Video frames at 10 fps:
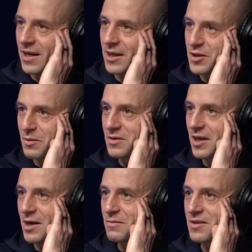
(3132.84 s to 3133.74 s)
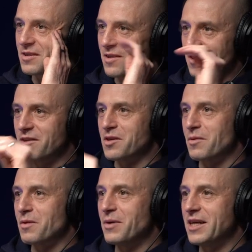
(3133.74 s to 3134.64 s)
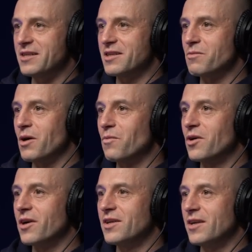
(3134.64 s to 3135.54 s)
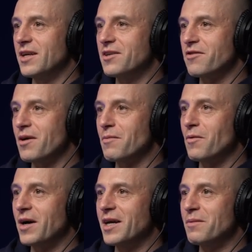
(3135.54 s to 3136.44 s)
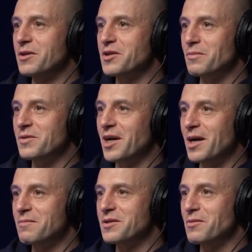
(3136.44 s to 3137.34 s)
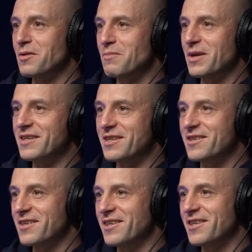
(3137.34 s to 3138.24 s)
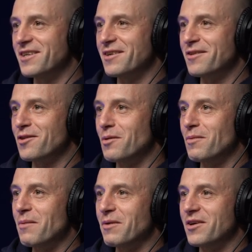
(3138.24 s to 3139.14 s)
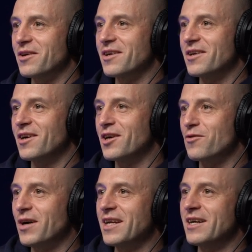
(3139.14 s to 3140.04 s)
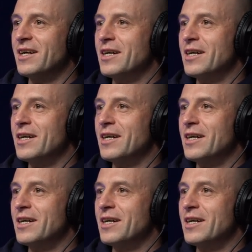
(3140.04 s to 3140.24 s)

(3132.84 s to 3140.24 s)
And sometimes some of the pieces won't work, and you need to throw them away. But sometimes some of the pieces that you thought might be good are, are great.